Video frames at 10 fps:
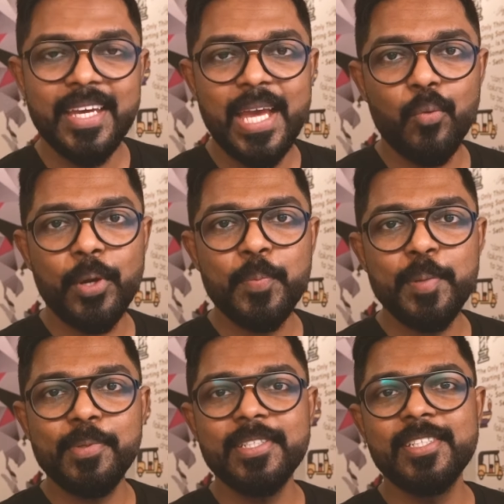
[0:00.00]
Hey, what up,
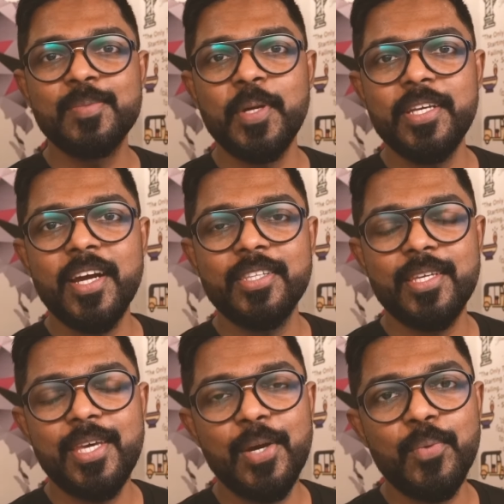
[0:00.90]
people? This is Mani
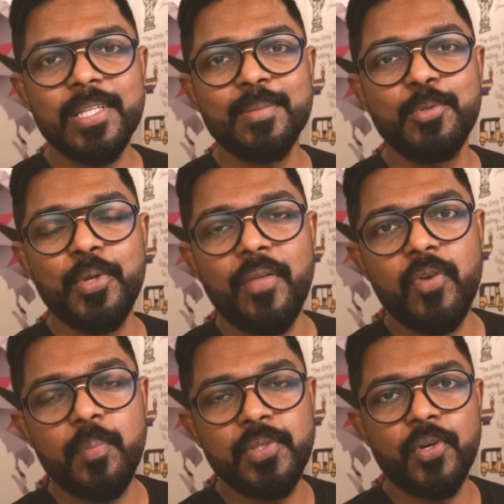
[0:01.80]
Karthik here. Welcome to another
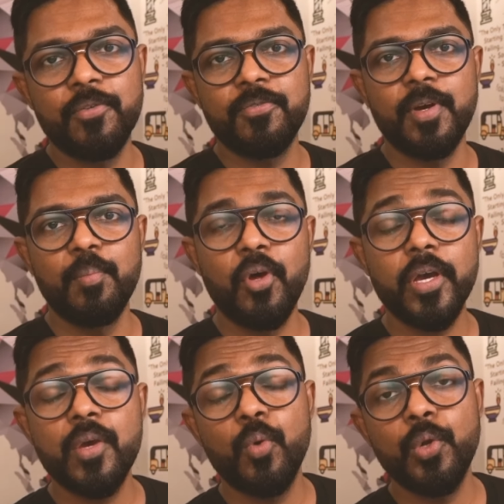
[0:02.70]
episode of
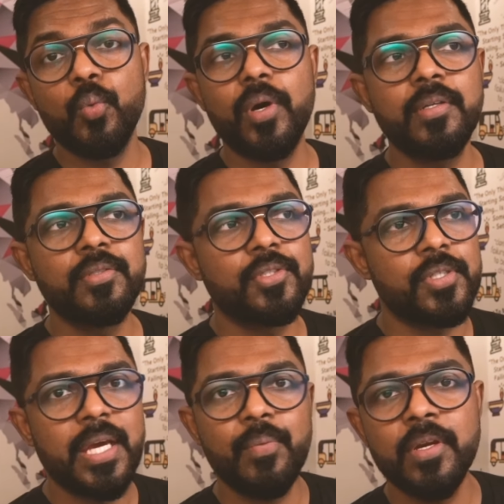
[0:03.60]
Blogging 101.
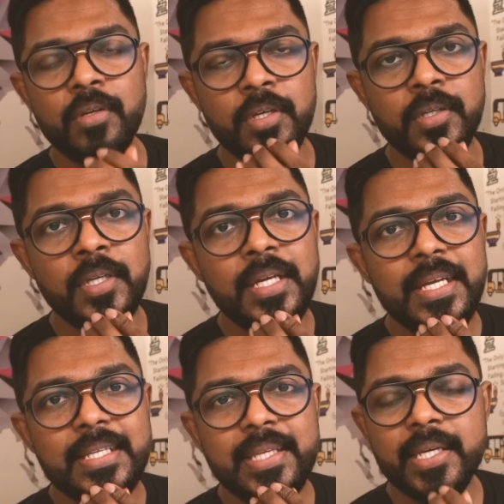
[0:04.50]
Today, we're gonna
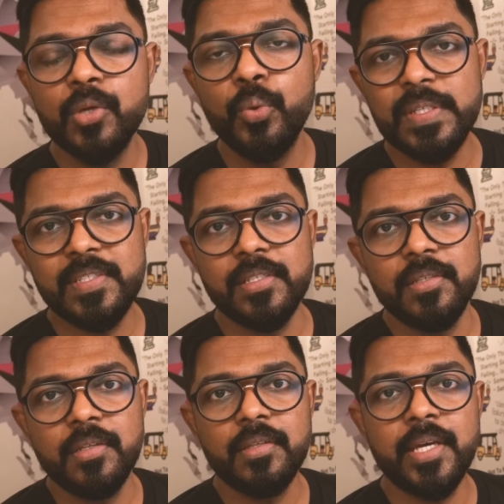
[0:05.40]
take a
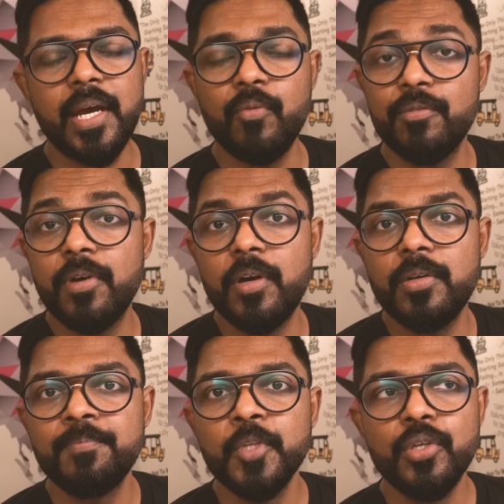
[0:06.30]
question that one of
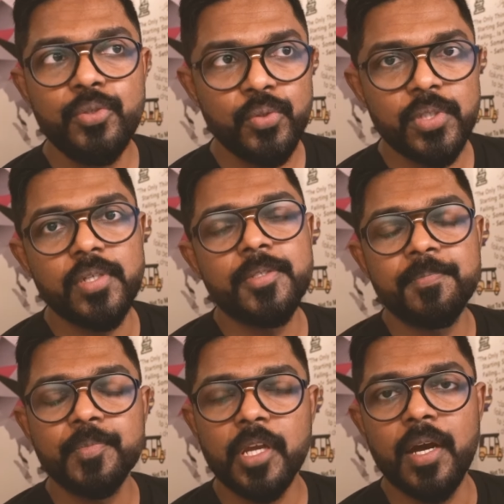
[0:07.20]
our
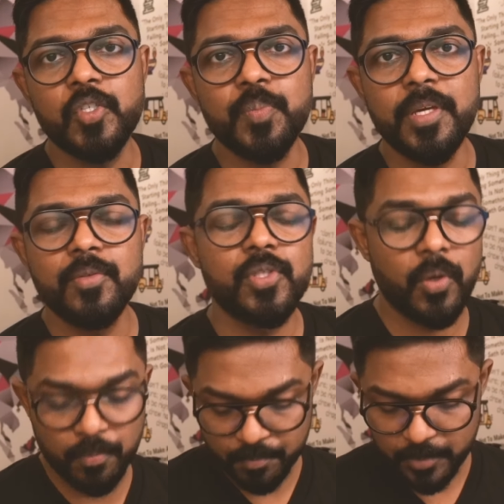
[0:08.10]
users asked me.
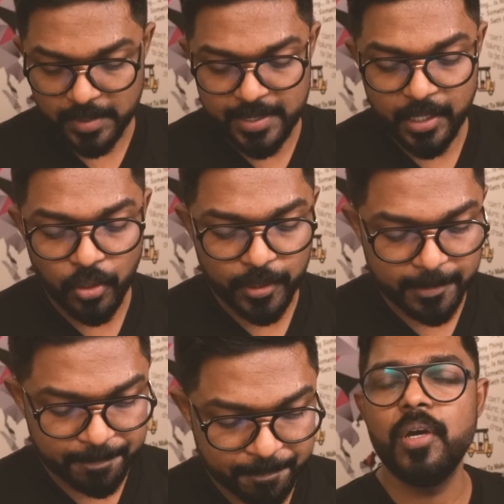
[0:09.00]
So let's take a
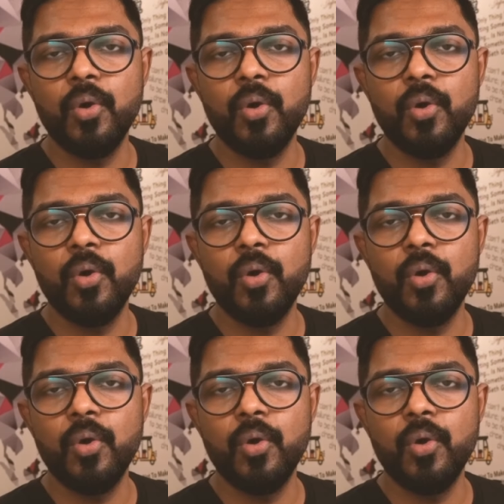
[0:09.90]
look.